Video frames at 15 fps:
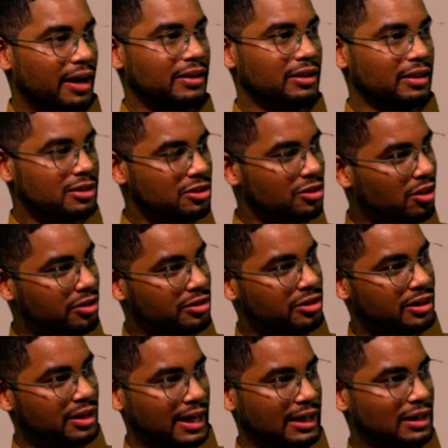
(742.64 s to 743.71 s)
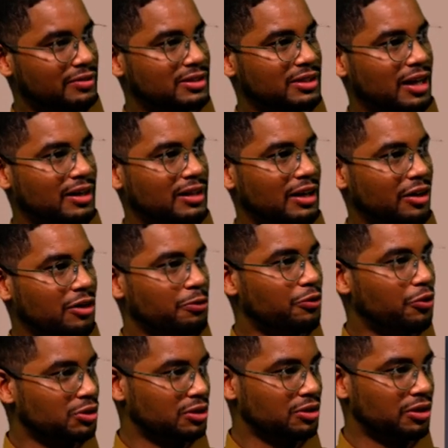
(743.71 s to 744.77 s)
And yes, you're on the creative side, and now you're
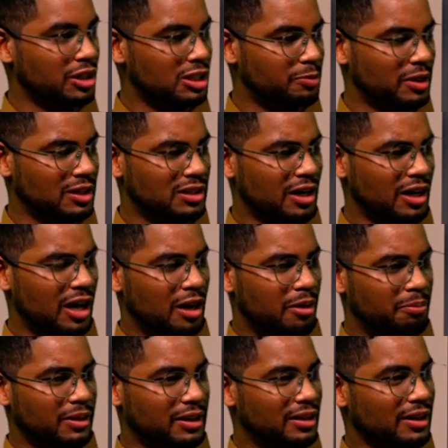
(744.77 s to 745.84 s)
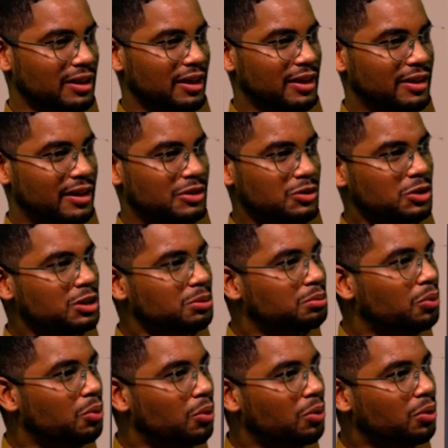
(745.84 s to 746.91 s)
forced into this space. But there's also
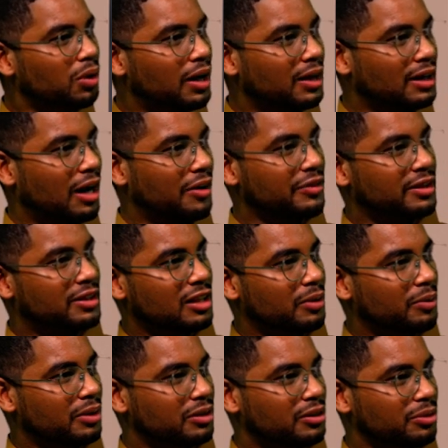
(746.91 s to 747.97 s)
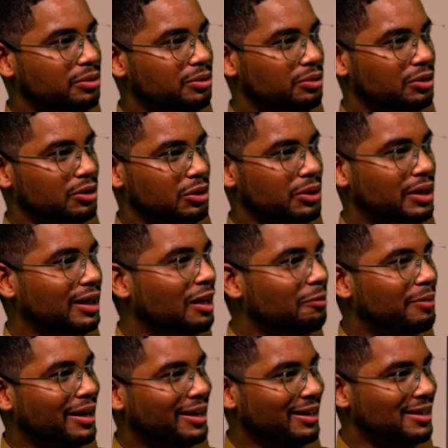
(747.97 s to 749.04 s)
more around that I want to look at,
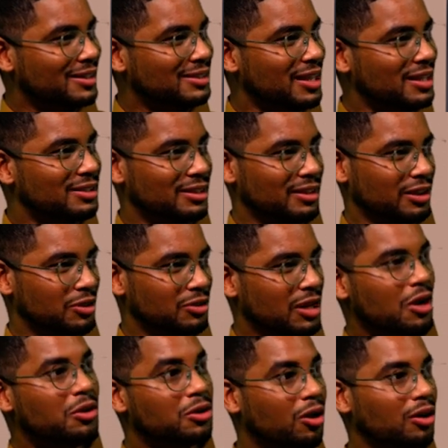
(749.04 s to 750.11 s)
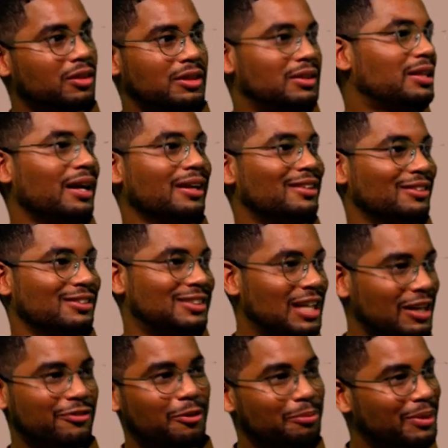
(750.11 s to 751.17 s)
unpacking, and discussing. You now got the title,
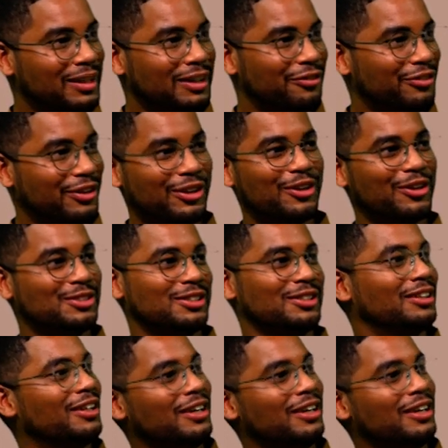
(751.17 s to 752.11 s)
straight from being a freelancer,